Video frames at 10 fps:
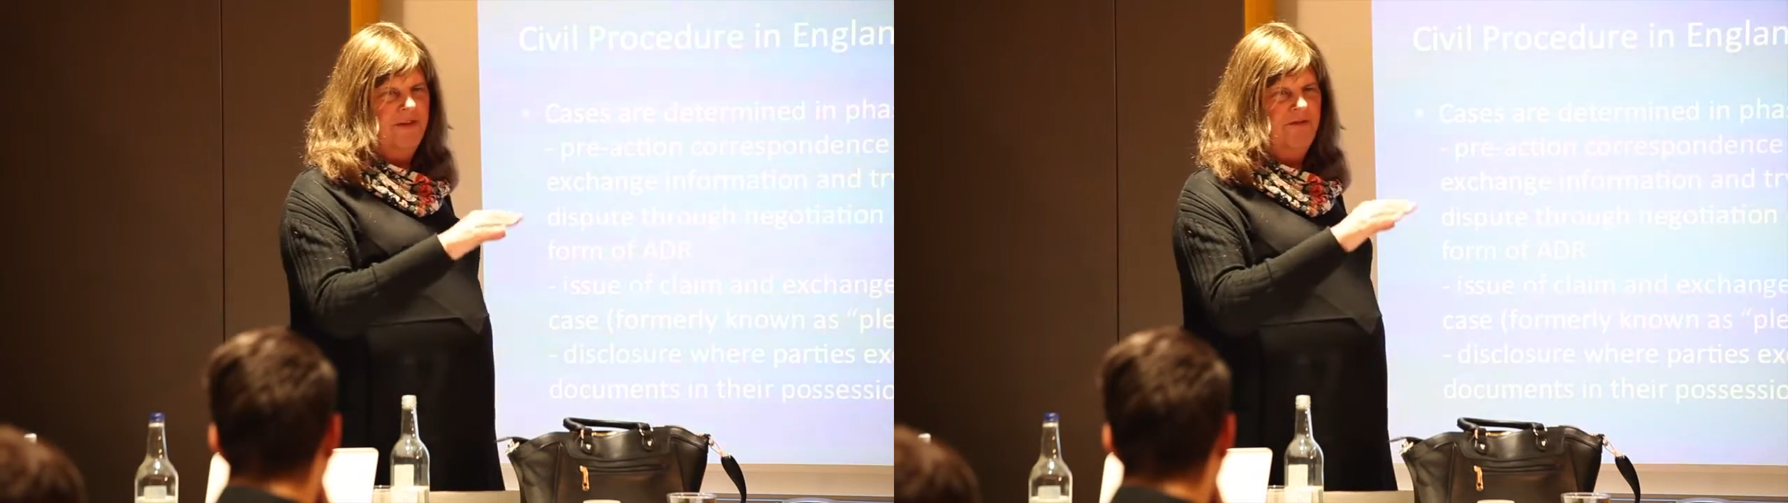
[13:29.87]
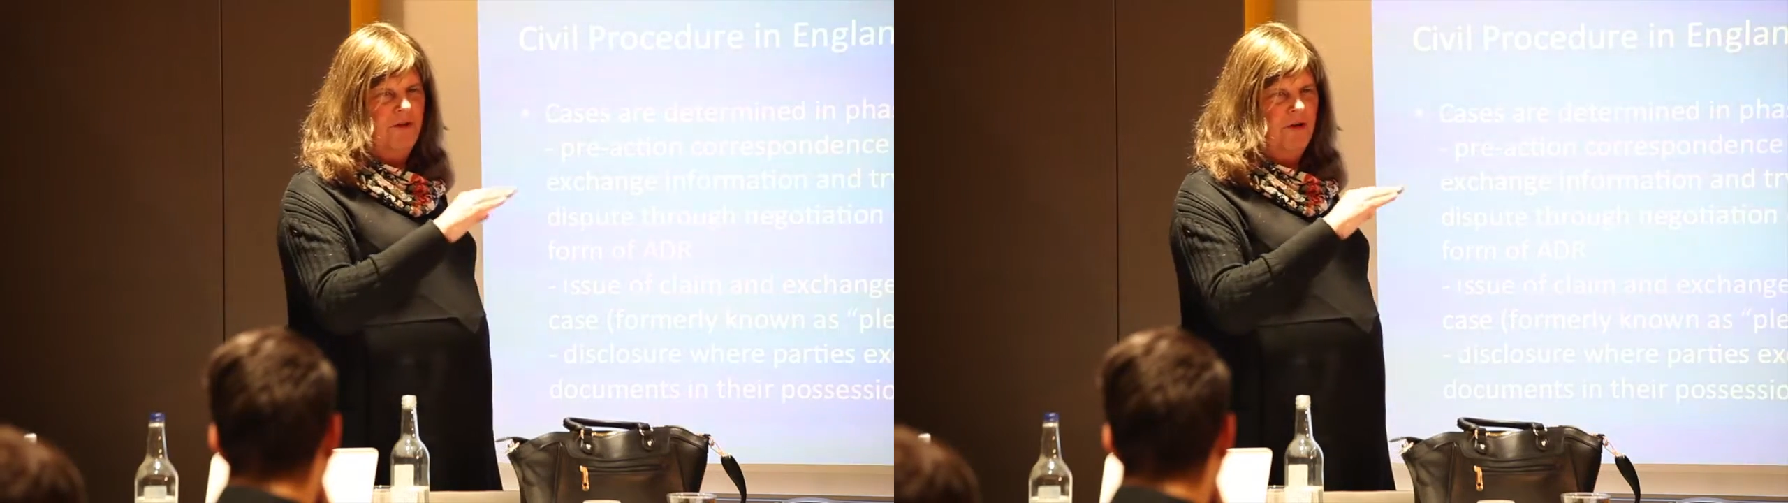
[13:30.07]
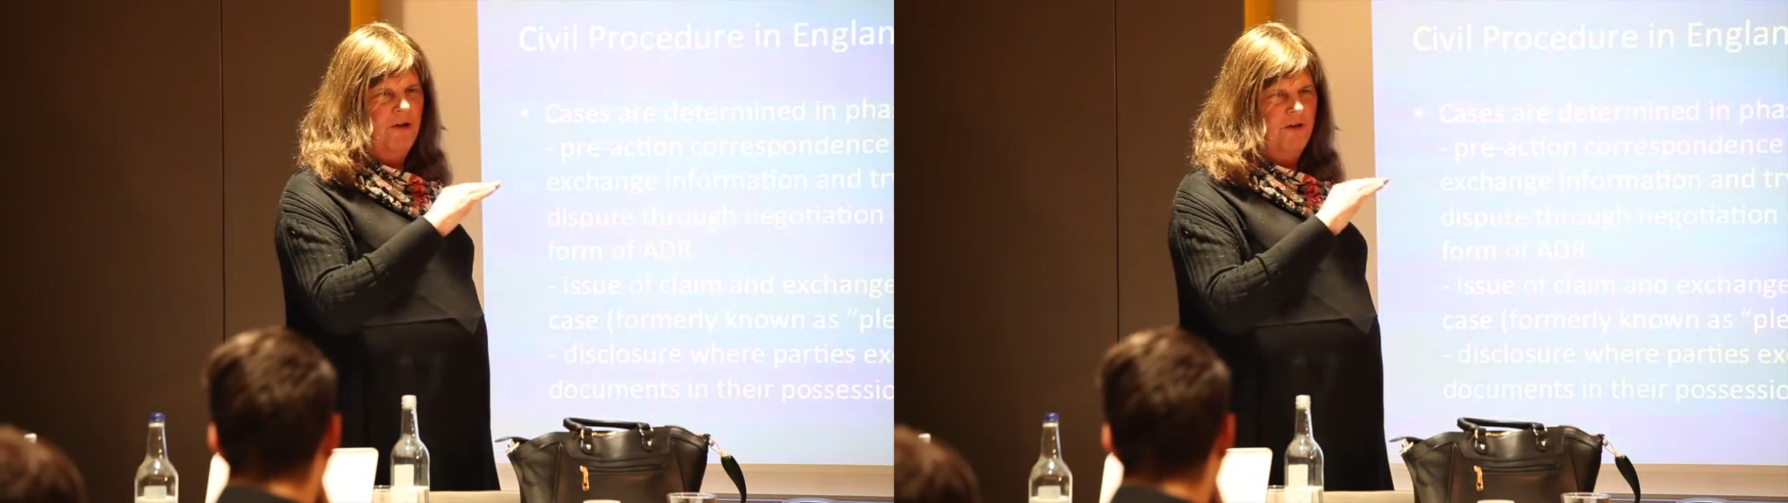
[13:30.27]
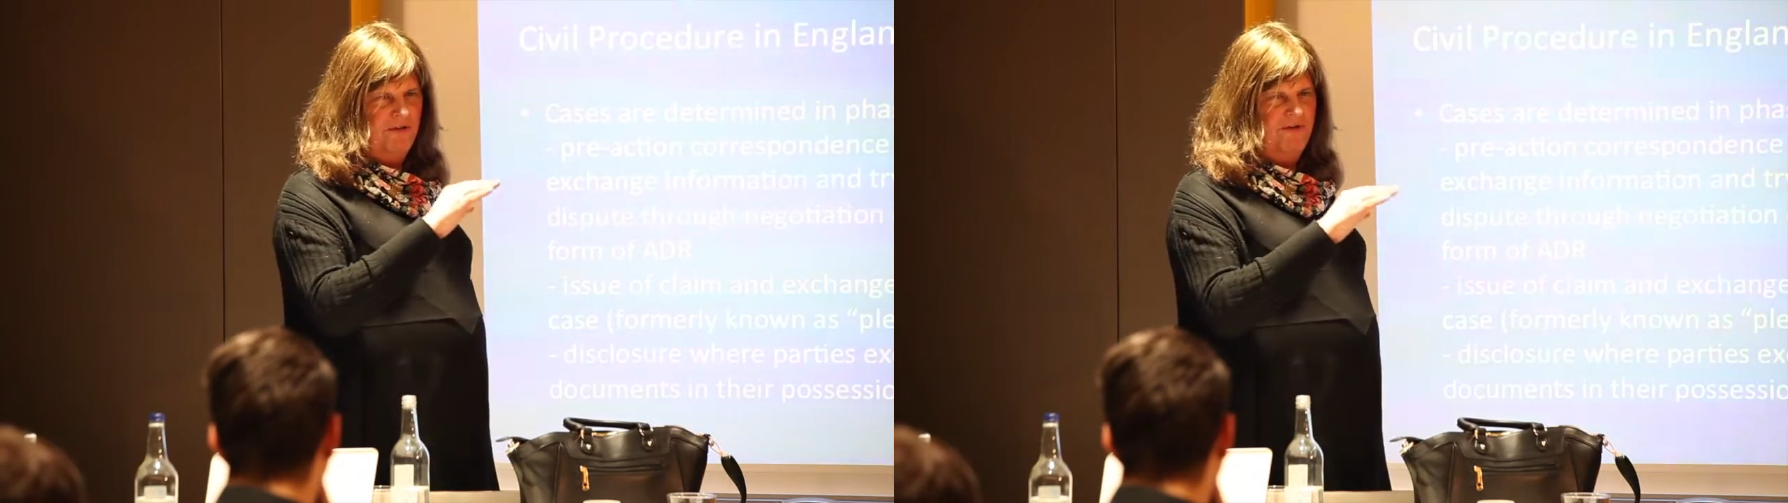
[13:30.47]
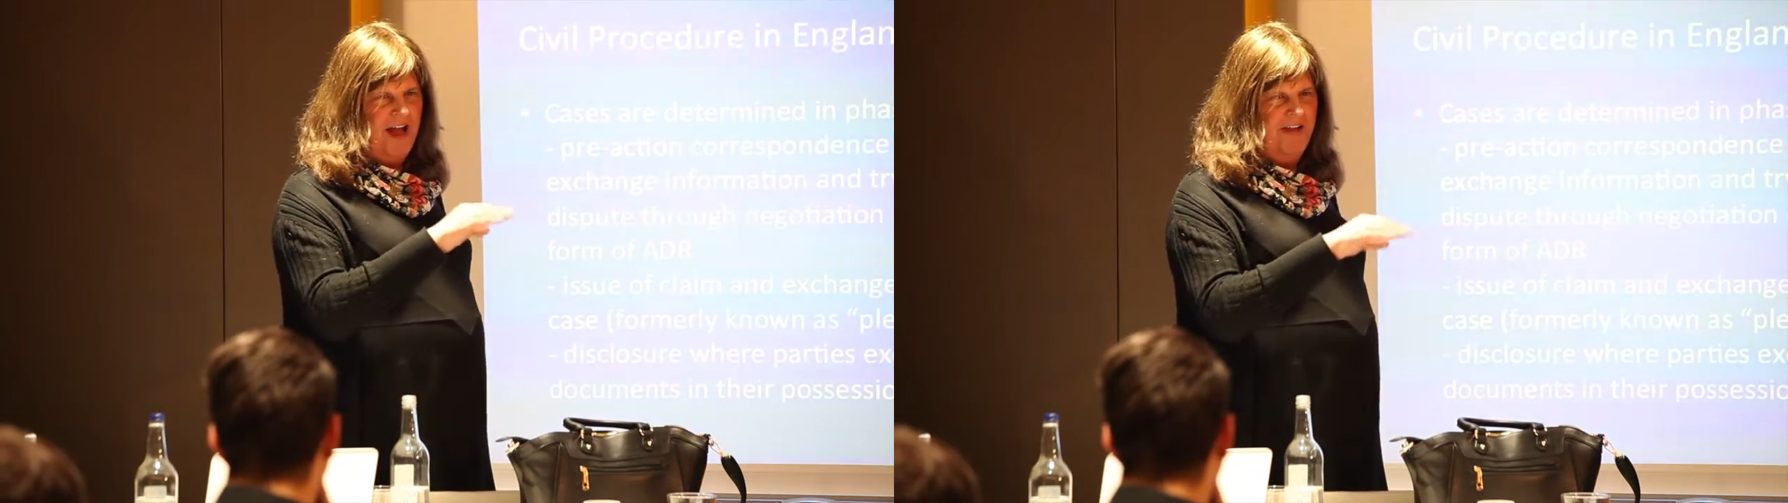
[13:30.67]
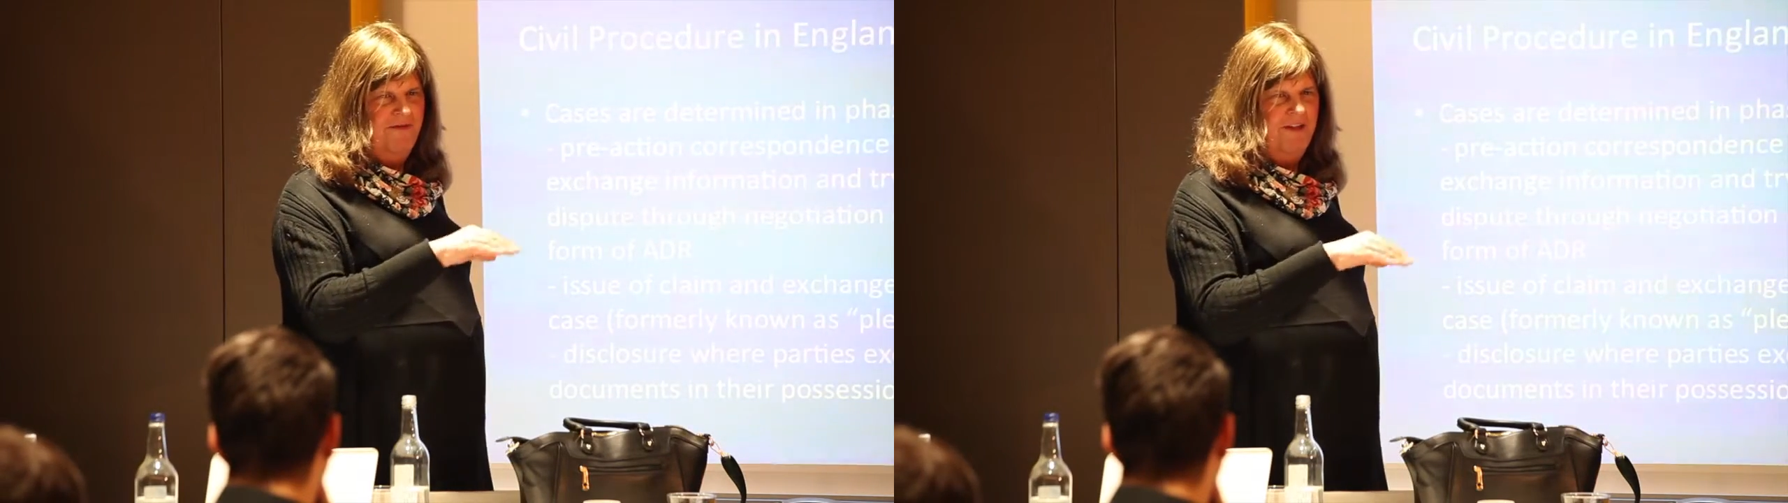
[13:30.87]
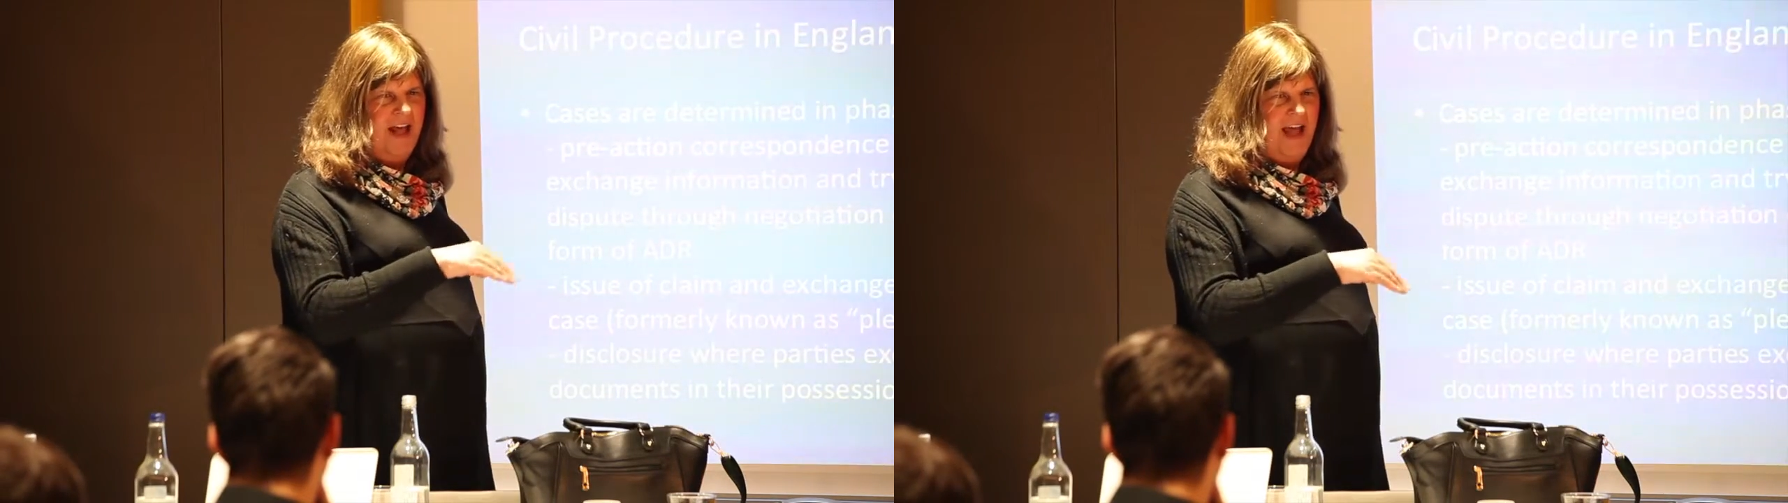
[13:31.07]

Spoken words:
the 4 or 5